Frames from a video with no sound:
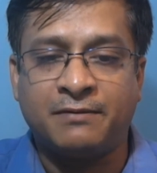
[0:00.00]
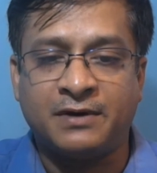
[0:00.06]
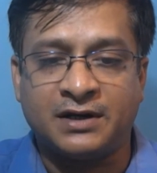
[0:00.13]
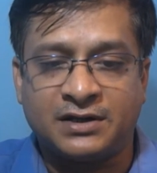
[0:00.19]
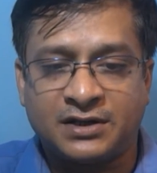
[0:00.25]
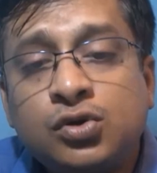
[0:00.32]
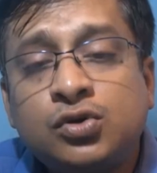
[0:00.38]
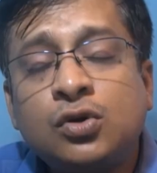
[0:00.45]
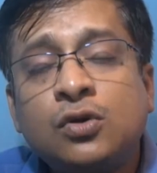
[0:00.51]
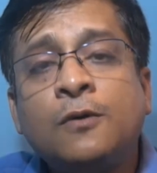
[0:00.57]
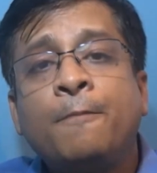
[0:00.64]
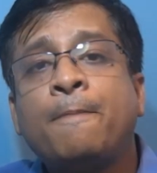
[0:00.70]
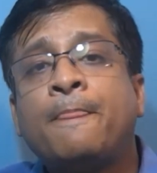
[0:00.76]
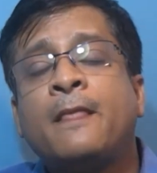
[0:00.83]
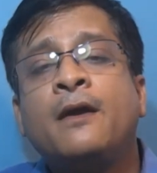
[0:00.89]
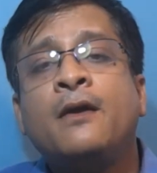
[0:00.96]
Pitt.
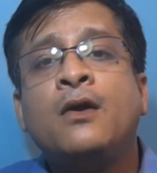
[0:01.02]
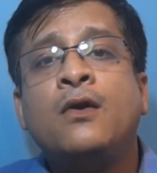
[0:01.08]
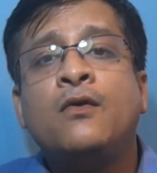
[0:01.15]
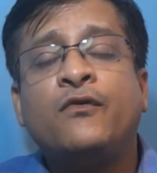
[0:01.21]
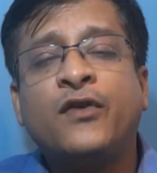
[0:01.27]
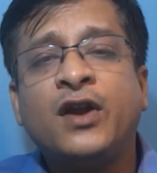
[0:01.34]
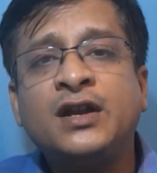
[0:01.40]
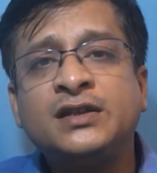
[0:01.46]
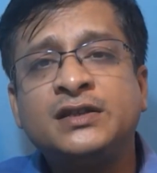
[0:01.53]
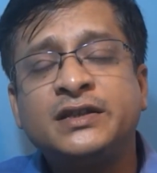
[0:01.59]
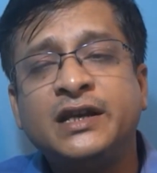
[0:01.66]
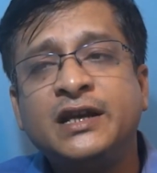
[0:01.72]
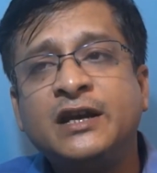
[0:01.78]
So, friends,